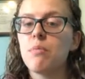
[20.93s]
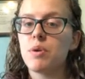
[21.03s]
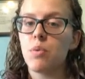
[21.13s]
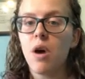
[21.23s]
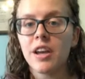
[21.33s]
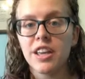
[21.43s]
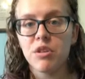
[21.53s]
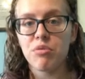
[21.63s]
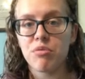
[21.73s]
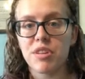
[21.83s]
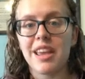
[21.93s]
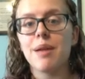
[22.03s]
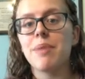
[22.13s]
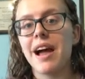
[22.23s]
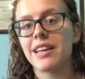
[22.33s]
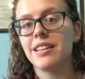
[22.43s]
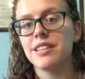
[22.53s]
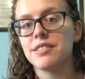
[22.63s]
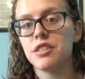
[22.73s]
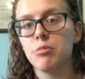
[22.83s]
be walking you through the camp packing
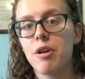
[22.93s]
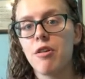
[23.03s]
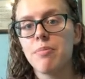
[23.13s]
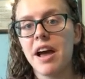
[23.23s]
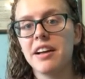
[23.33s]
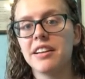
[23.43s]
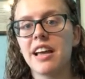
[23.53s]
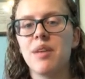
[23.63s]
list in the parent pack,